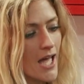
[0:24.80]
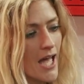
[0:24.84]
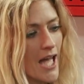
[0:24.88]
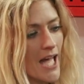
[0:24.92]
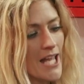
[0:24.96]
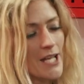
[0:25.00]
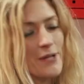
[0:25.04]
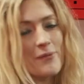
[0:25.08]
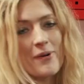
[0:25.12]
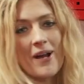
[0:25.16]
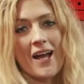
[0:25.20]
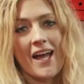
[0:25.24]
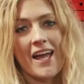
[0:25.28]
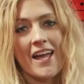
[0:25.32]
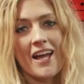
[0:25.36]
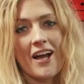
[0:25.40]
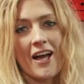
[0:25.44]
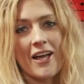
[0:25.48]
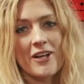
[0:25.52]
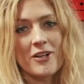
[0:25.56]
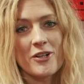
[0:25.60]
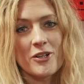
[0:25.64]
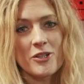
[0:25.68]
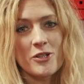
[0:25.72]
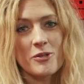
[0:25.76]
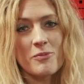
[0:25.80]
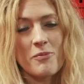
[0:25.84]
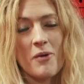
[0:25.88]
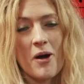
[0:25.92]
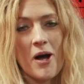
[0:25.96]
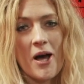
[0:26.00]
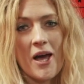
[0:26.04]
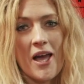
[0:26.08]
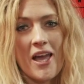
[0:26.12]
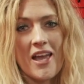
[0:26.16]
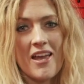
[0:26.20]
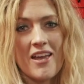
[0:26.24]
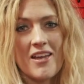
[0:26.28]
Anyway, I got on
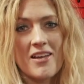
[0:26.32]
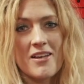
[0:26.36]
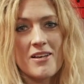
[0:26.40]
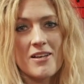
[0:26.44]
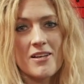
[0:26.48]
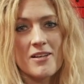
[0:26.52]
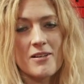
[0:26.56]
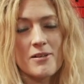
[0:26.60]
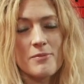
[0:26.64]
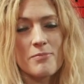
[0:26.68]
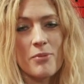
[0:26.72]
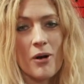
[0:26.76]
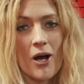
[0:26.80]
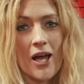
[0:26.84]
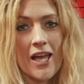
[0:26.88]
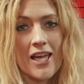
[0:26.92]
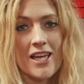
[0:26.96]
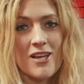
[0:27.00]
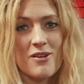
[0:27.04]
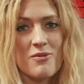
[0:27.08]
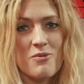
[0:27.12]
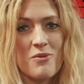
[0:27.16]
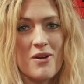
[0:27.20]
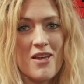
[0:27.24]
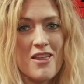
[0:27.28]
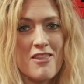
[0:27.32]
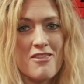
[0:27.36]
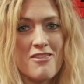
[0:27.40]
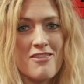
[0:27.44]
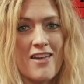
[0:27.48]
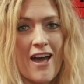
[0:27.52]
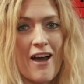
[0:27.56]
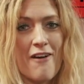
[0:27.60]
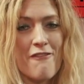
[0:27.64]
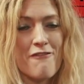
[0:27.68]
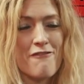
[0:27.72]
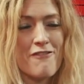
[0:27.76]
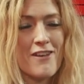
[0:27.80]
my bike with
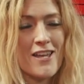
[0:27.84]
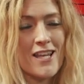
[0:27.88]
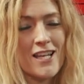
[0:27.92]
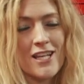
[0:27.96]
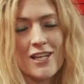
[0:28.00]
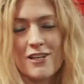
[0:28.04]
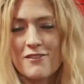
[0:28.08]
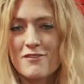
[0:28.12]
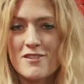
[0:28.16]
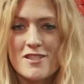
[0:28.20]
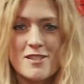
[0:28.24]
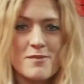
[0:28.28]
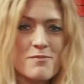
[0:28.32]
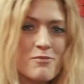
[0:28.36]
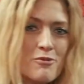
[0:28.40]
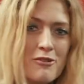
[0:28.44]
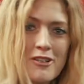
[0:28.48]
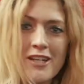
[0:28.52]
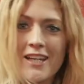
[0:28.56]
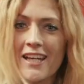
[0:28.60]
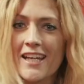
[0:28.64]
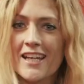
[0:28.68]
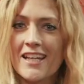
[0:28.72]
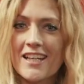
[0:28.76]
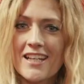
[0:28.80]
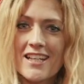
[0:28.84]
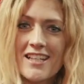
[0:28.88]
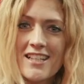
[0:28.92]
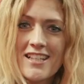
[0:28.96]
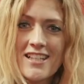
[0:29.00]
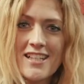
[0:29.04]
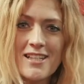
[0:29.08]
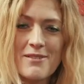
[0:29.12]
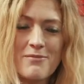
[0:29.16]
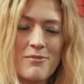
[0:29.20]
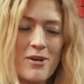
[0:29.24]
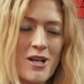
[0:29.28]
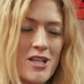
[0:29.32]
that feeling of spring
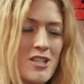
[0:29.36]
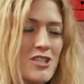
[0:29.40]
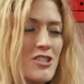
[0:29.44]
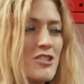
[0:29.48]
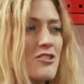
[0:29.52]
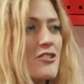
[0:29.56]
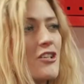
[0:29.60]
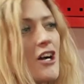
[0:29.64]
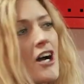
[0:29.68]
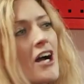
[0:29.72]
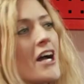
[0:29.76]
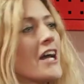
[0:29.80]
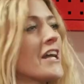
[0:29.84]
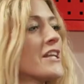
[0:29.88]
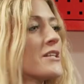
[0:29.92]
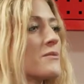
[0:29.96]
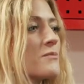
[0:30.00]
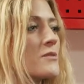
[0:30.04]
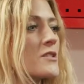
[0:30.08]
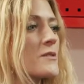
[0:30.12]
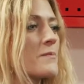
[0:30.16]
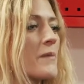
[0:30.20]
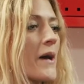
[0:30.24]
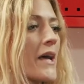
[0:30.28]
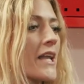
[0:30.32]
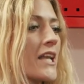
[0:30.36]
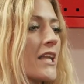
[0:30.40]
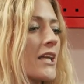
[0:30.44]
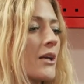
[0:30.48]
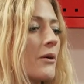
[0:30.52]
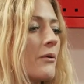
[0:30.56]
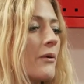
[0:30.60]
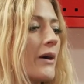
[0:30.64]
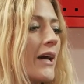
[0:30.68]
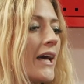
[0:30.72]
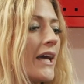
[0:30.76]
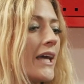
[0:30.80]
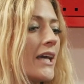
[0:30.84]
in my stride and was pedaling
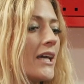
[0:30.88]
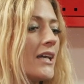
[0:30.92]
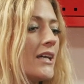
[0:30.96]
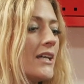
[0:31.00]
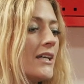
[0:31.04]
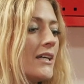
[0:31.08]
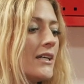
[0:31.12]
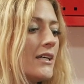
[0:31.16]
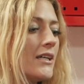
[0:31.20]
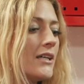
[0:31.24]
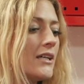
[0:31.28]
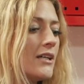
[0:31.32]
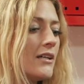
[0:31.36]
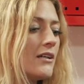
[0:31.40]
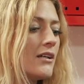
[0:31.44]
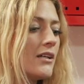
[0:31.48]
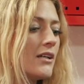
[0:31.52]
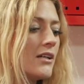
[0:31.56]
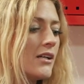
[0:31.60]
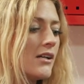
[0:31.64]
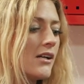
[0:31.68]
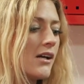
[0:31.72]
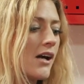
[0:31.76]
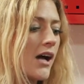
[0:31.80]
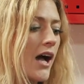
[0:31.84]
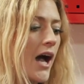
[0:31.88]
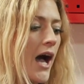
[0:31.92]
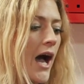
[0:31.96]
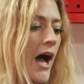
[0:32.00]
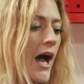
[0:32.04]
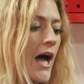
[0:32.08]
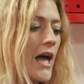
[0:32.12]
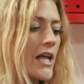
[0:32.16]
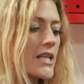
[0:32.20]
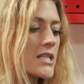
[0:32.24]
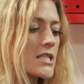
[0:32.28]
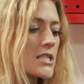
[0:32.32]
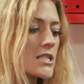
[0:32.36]
away.
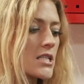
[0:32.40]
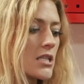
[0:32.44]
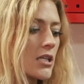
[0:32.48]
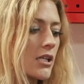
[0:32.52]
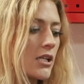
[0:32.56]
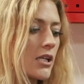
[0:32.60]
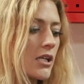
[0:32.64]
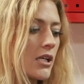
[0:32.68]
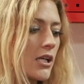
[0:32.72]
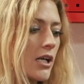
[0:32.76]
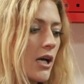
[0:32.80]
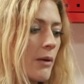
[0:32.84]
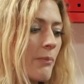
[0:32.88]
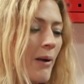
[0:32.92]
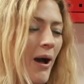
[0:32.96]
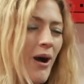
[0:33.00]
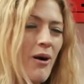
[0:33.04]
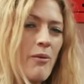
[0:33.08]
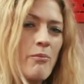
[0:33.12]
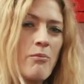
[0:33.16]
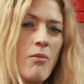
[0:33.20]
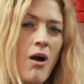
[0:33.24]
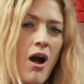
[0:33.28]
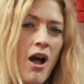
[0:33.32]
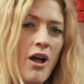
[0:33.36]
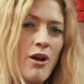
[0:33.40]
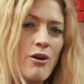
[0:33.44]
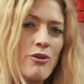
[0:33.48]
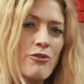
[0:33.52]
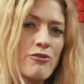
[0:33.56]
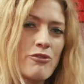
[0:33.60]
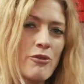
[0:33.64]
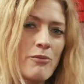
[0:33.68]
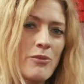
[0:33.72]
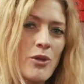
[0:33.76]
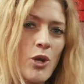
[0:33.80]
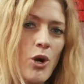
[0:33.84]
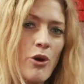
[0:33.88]
And about a mile
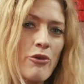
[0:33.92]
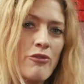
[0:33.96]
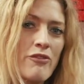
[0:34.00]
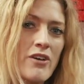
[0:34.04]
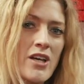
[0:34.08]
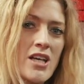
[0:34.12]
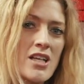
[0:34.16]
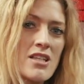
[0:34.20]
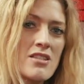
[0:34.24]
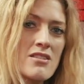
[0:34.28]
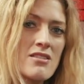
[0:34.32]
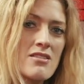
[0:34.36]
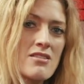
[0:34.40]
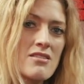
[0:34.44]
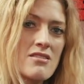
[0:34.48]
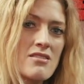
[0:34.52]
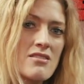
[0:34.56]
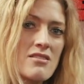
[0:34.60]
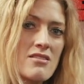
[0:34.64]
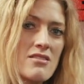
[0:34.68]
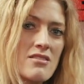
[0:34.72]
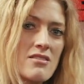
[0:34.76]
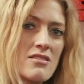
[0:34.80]
from the office,